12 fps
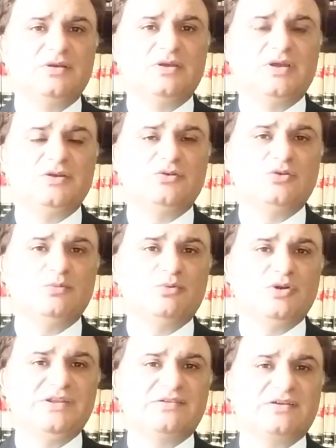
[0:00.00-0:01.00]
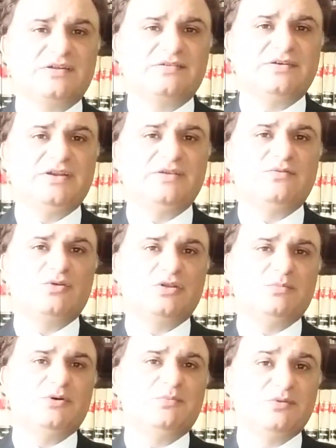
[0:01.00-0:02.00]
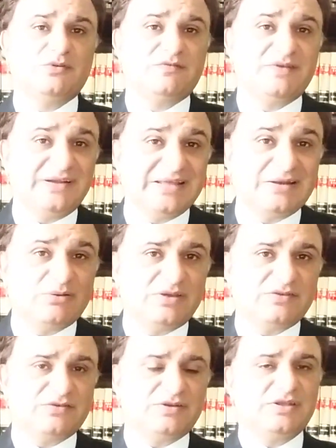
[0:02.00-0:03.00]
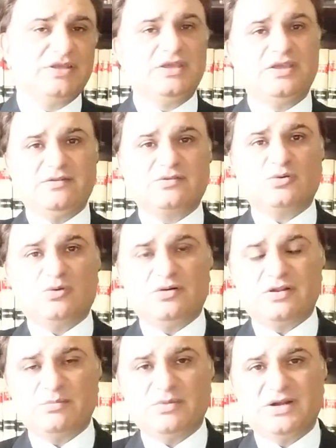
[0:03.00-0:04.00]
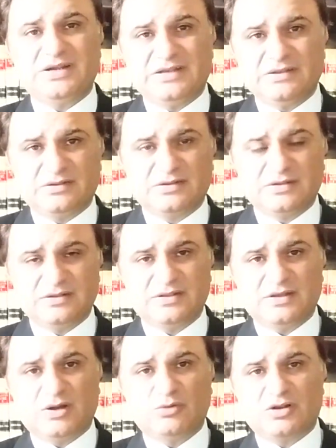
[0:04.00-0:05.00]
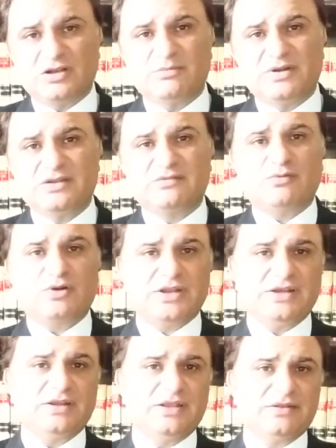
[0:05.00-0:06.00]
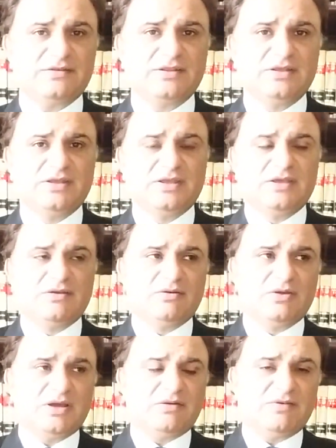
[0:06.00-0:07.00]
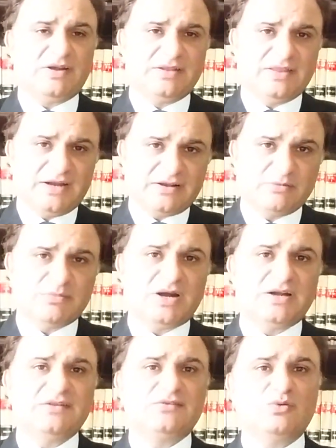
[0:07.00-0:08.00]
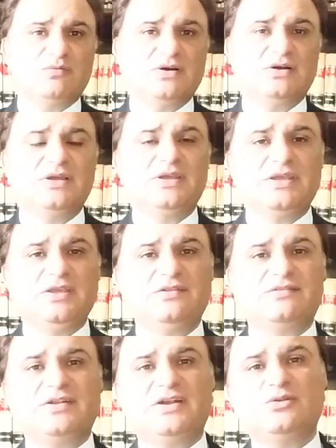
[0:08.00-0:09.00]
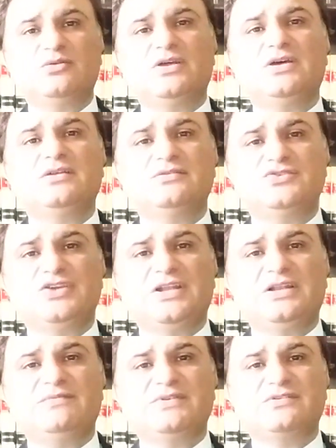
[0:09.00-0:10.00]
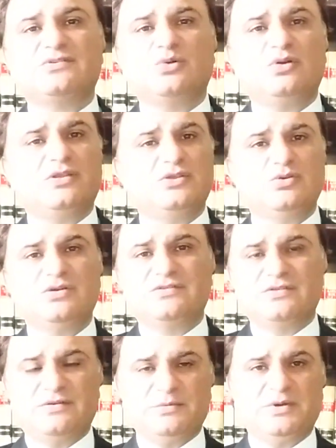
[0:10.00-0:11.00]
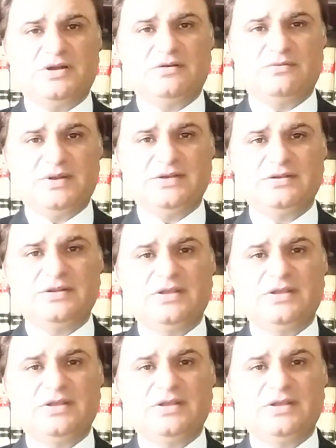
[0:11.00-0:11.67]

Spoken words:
into the police custody for the purpose of interrogation is called remand. It is, the outer limit is 14 days, and when that remand is over, he is sent to the jail, which is called the judicial remand, right?